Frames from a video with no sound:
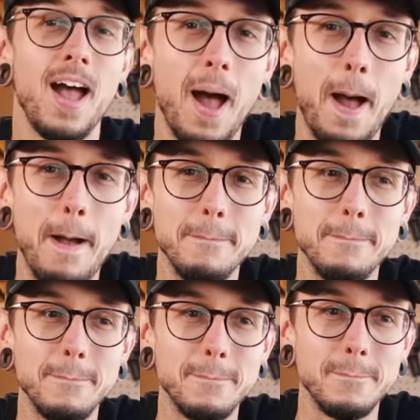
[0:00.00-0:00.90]

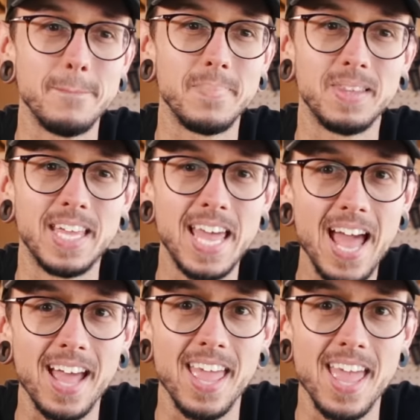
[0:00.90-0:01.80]

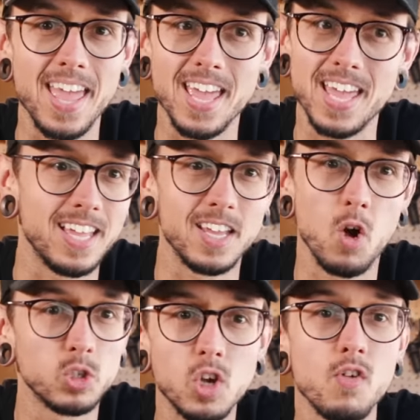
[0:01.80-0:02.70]
Yeah, it
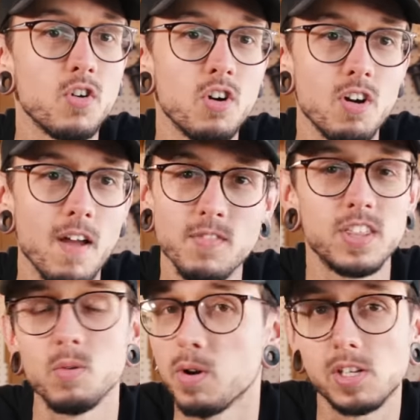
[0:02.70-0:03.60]
goes over
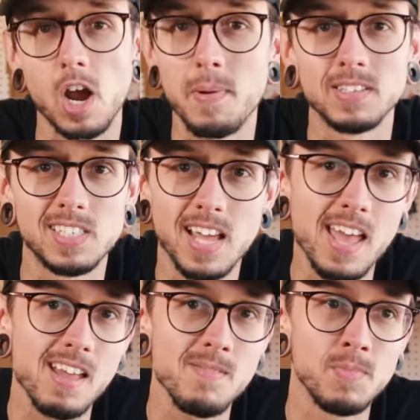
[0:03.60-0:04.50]
everything we're going to talk about
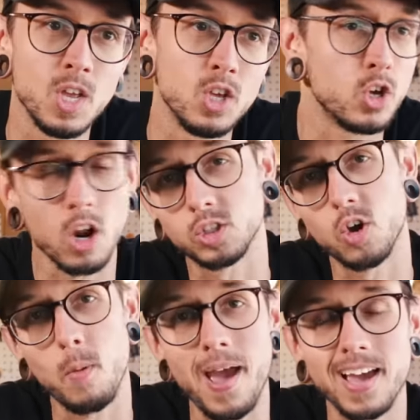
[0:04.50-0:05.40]
today. You can also
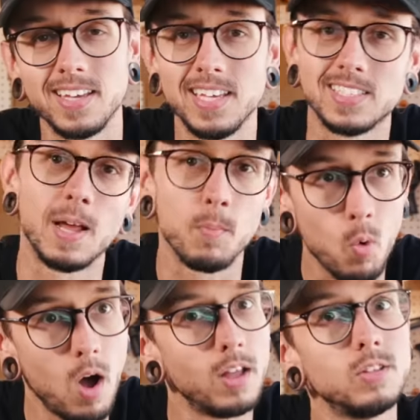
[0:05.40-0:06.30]
go back and get steps
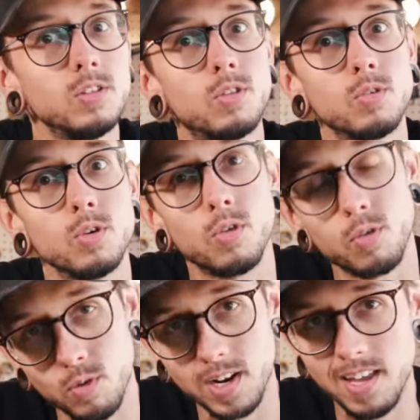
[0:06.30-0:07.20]
1 through
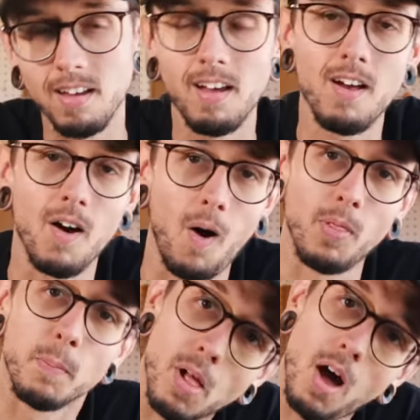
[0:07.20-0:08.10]
3 on
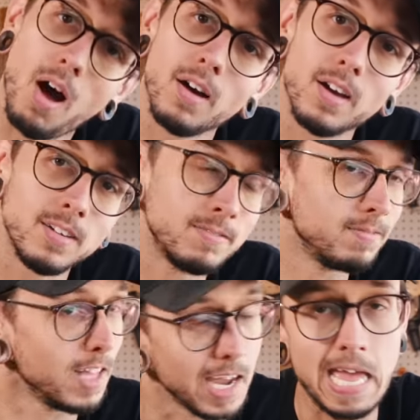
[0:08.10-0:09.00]
the blog.
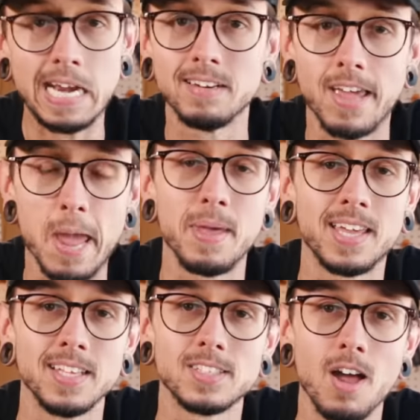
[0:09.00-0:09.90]
Again,
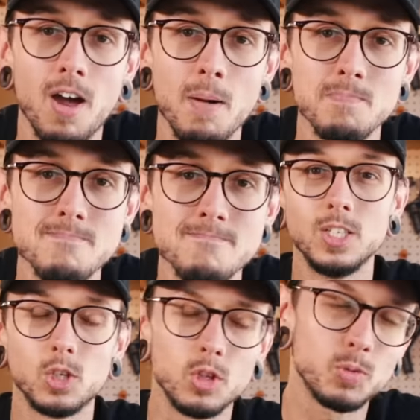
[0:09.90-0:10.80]
kmakekits.com.
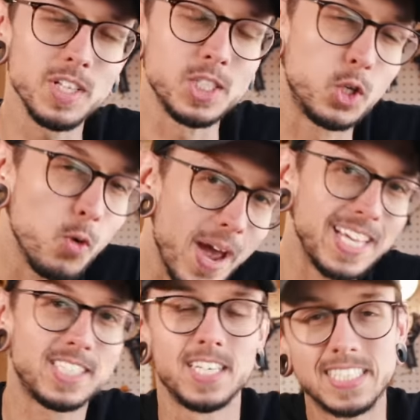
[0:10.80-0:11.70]
So there's really 2
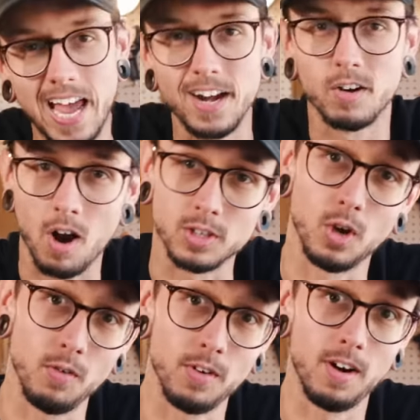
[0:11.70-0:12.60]
ways to design a
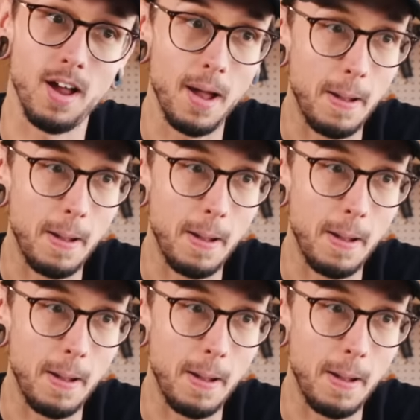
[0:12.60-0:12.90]
crossover.